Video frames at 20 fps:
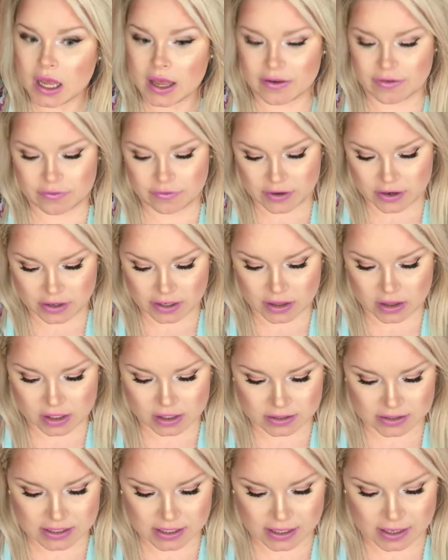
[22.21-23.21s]
a very
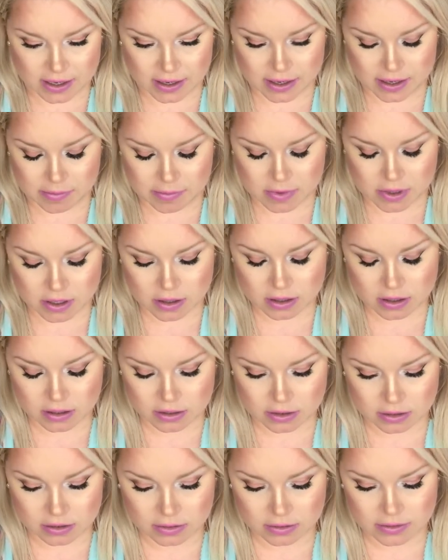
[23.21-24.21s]
long time.
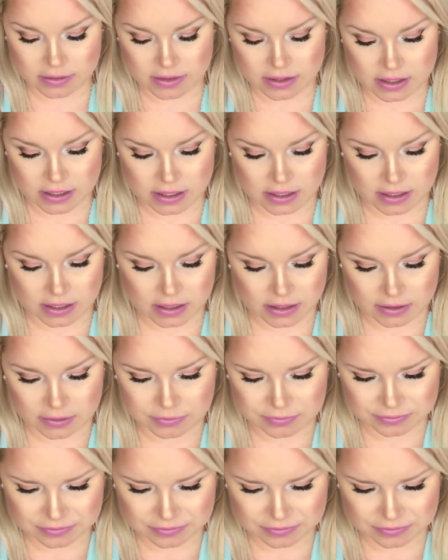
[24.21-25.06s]
The